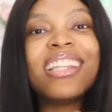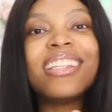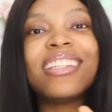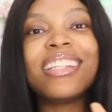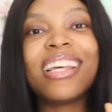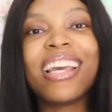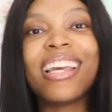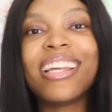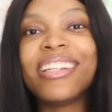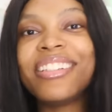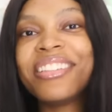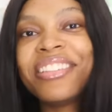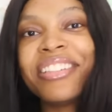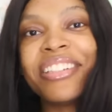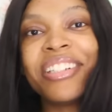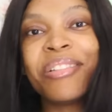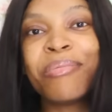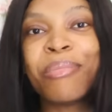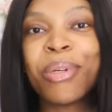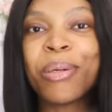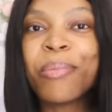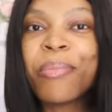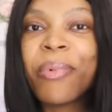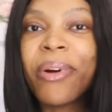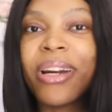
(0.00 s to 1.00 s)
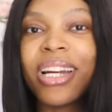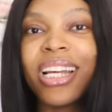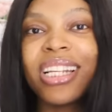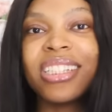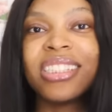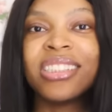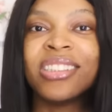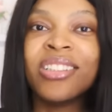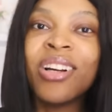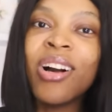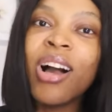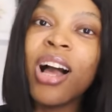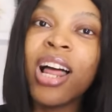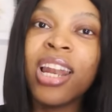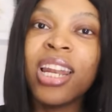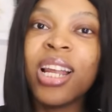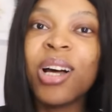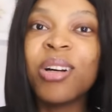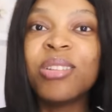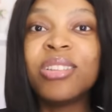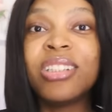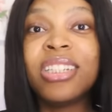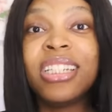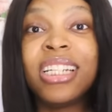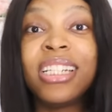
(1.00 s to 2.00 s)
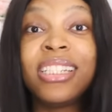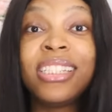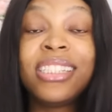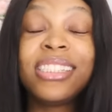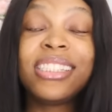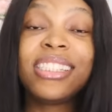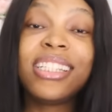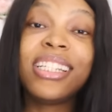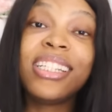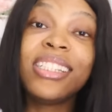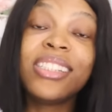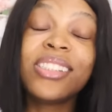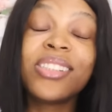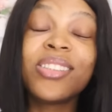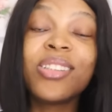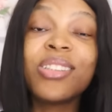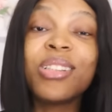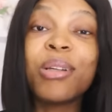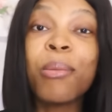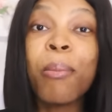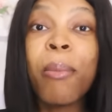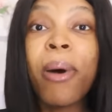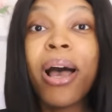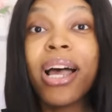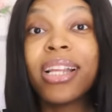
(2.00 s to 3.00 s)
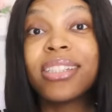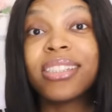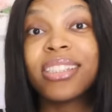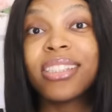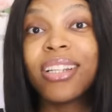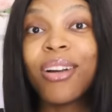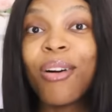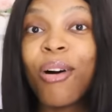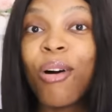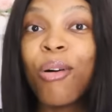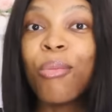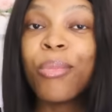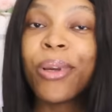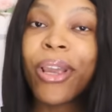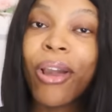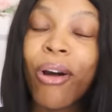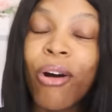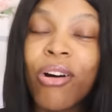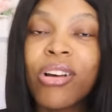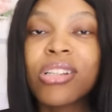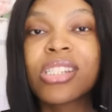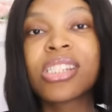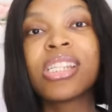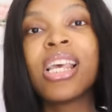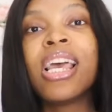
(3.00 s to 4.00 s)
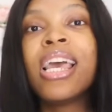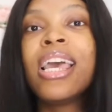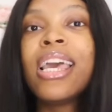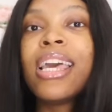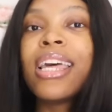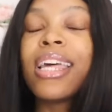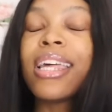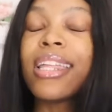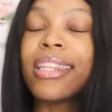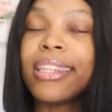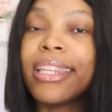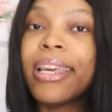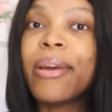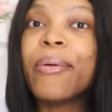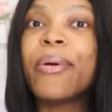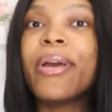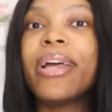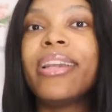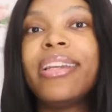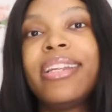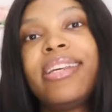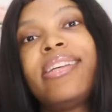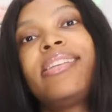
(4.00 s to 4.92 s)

and then big brother did not allow the ladies into the party hall because they were